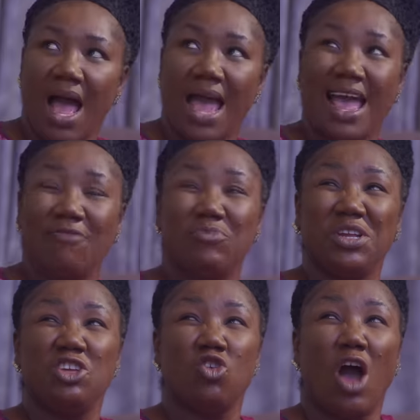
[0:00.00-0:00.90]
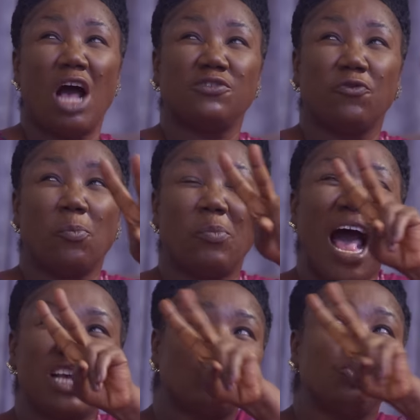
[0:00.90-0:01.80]
I have been in your house for
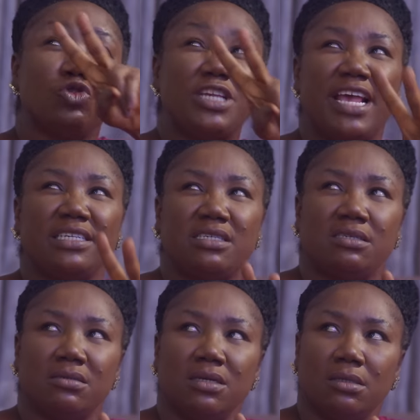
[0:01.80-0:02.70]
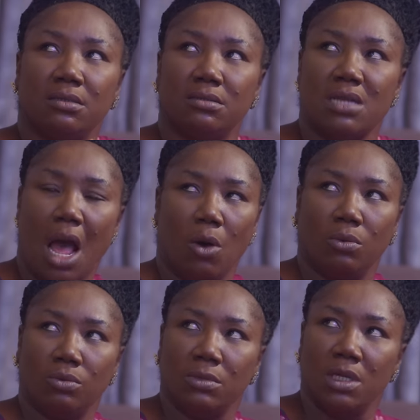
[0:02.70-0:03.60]
past 2 days
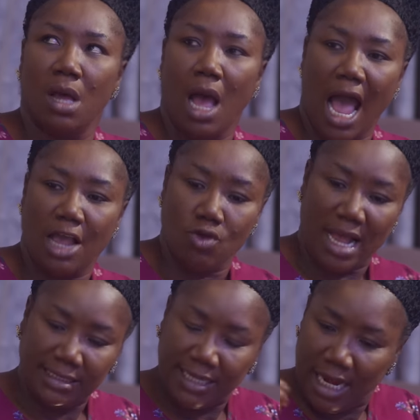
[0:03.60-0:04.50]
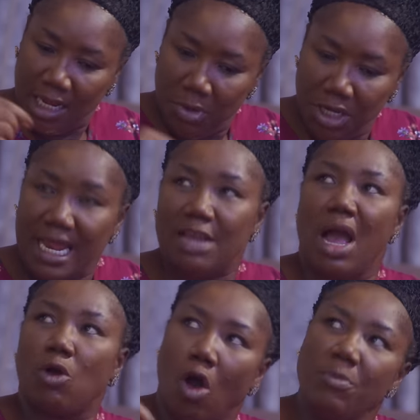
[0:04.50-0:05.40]
now. And you are telling me that you
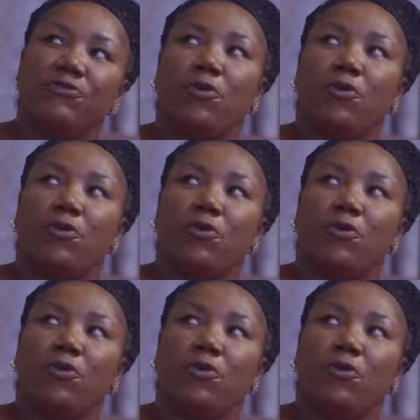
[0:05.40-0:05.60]
are coming